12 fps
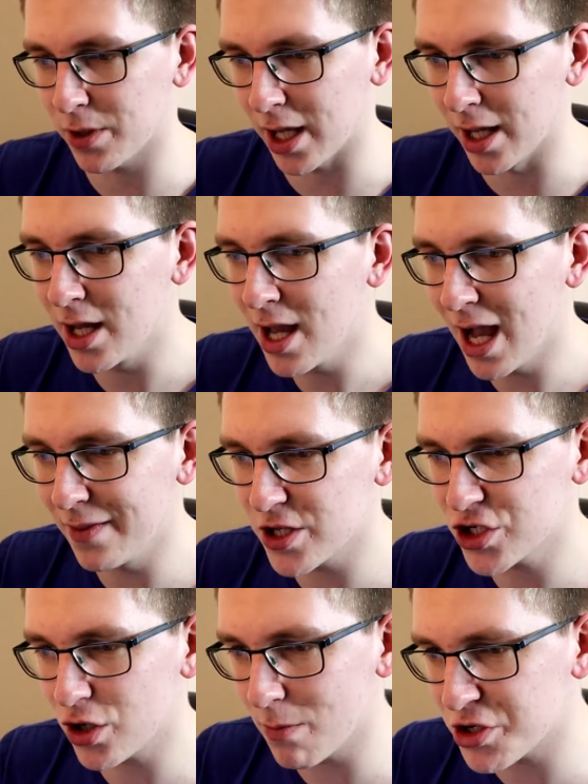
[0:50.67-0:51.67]
Okay, in
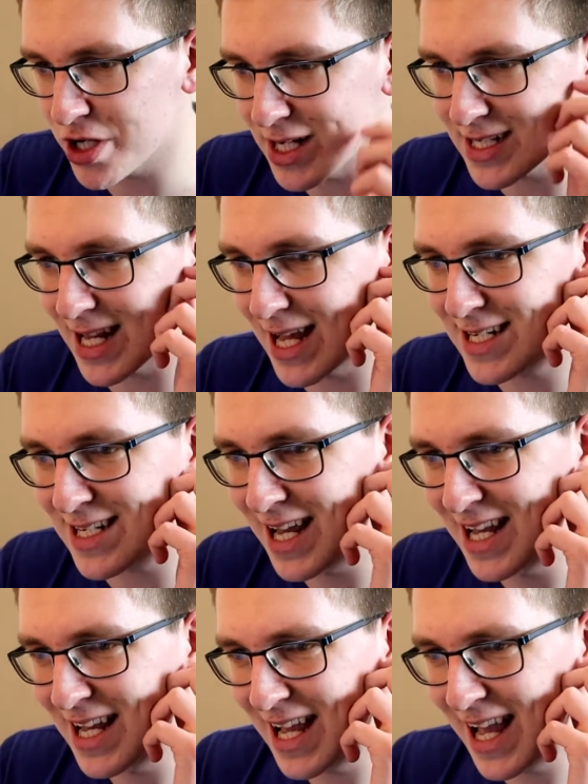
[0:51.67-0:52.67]
description it says,
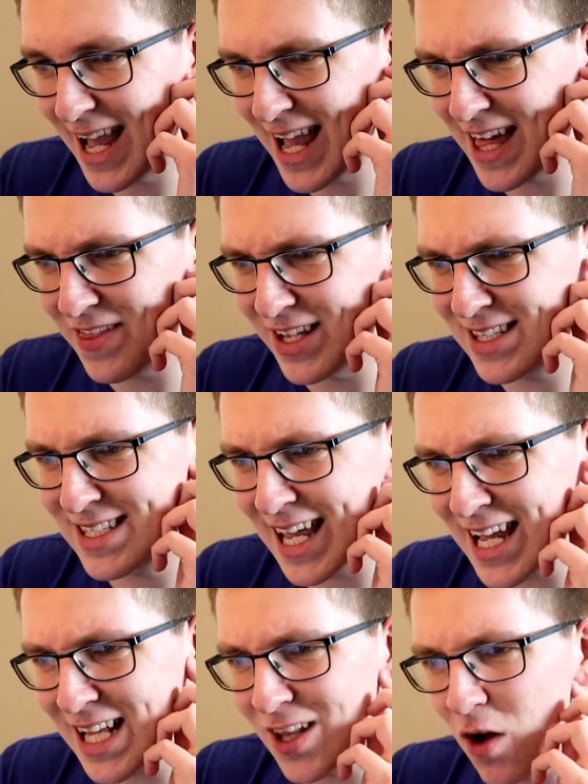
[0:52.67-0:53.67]
the
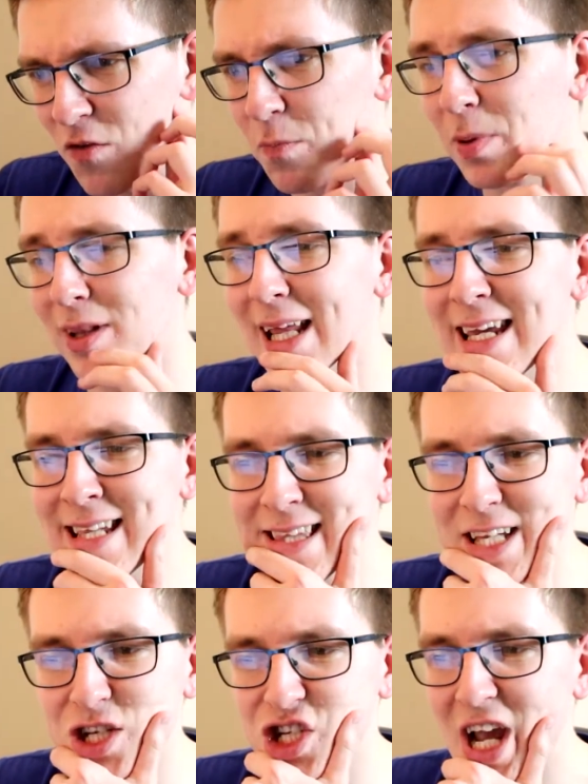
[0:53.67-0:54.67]
tale of
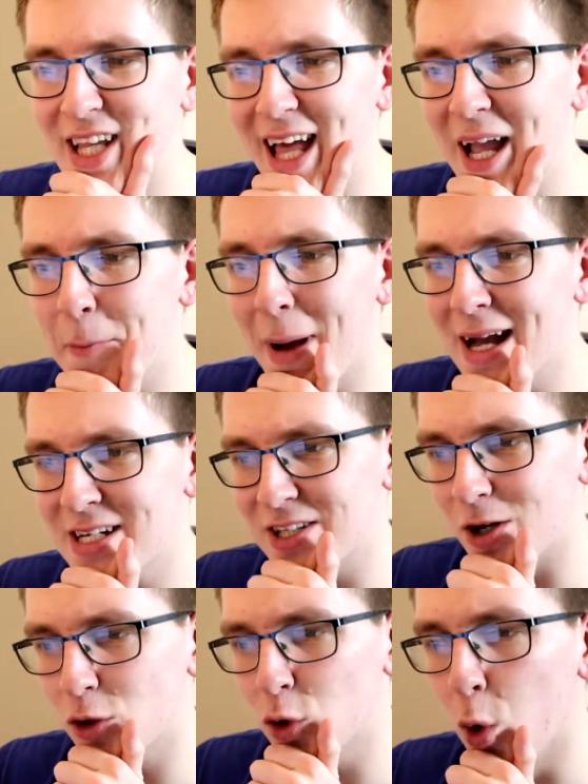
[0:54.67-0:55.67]
blind Jedi
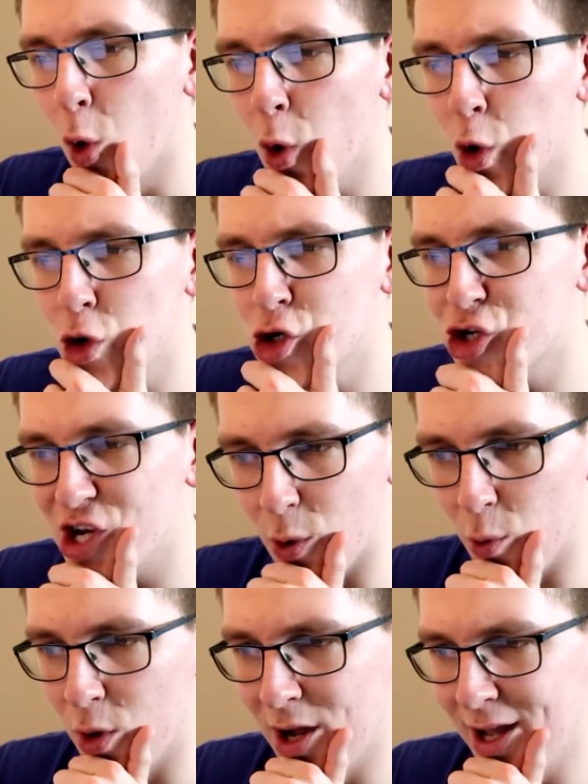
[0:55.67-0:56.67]
Master Ko
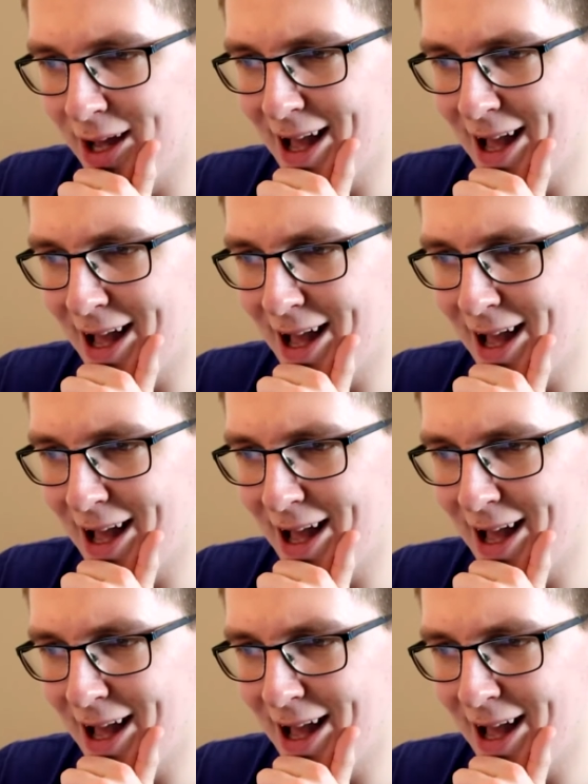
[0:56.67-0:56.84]
Hoshino